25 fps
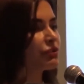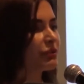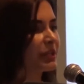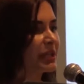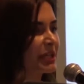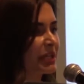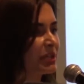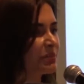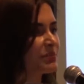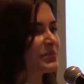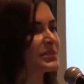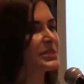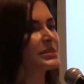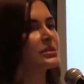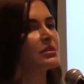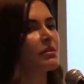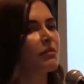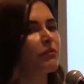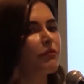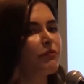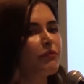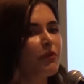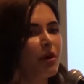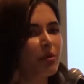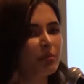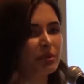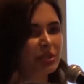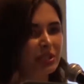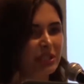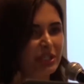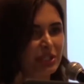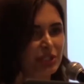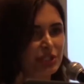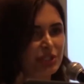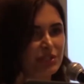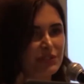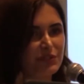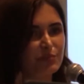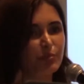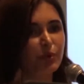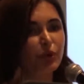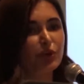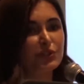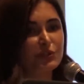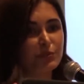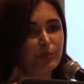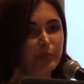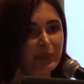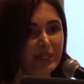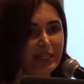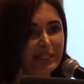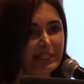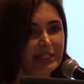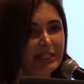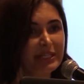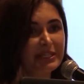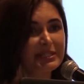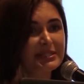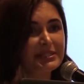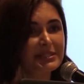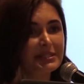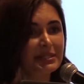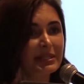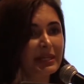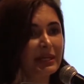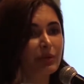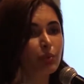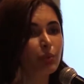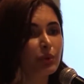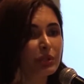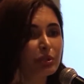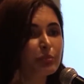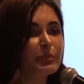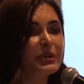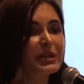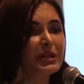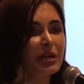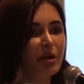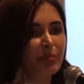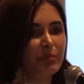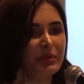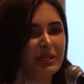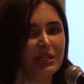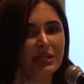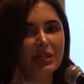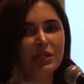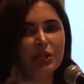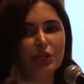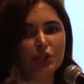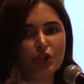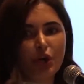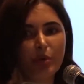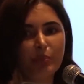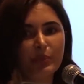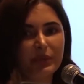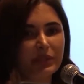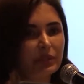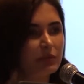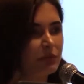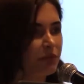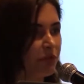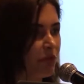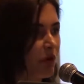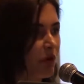creams, formulations, because platelets, they will be coming in a topical